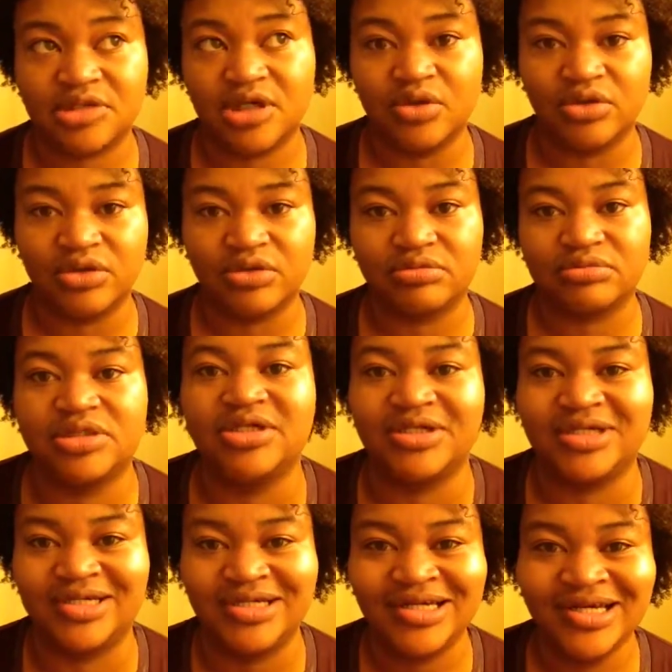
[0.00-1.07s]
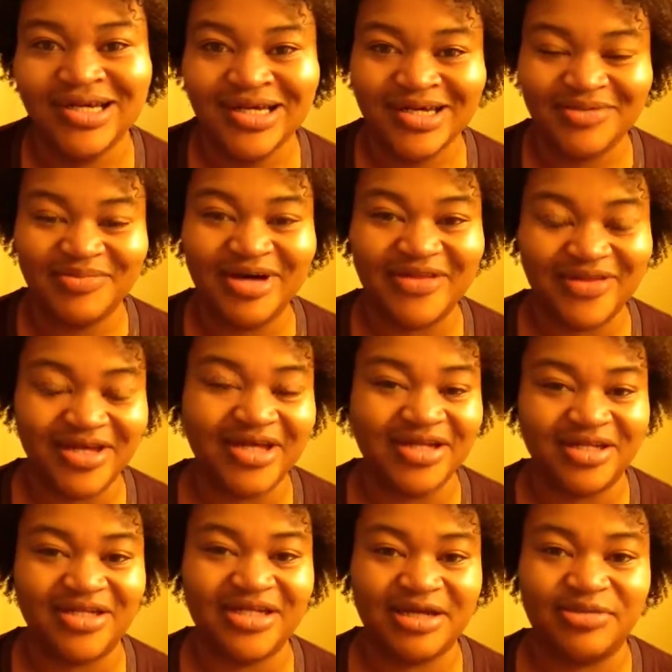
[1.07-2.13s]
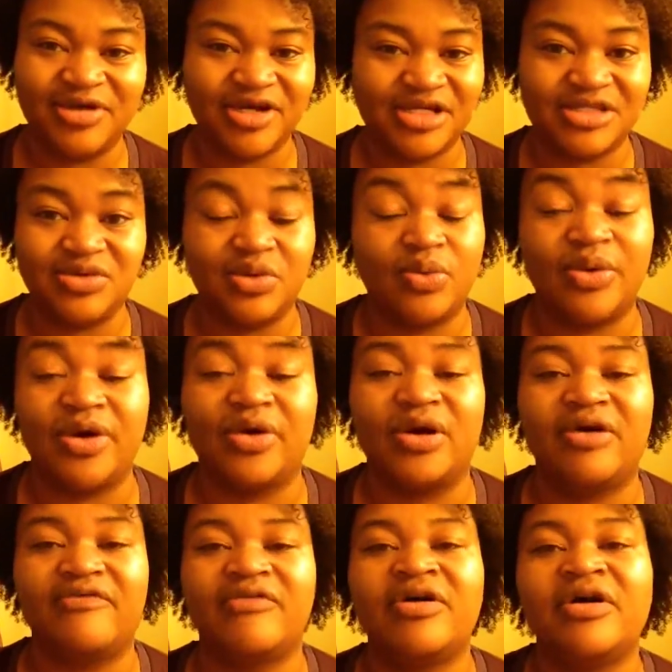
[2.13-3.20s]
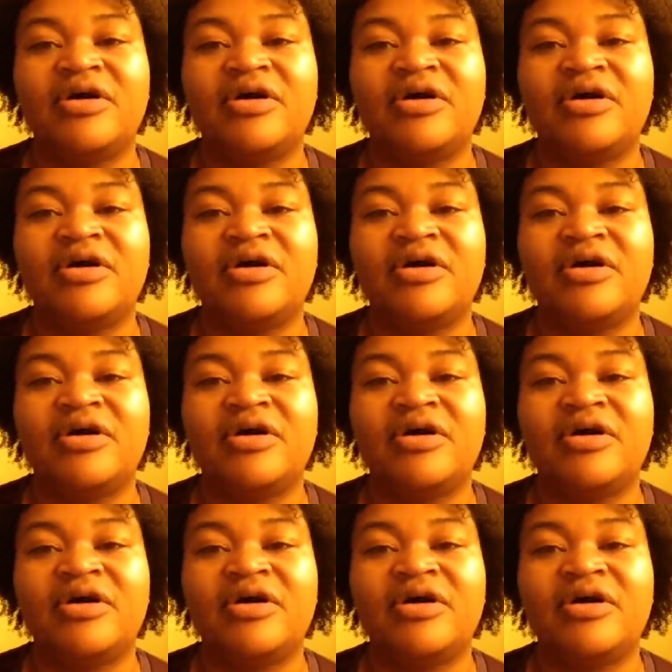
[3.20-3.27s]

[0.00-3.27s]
odor by the end of the day because it will wear off.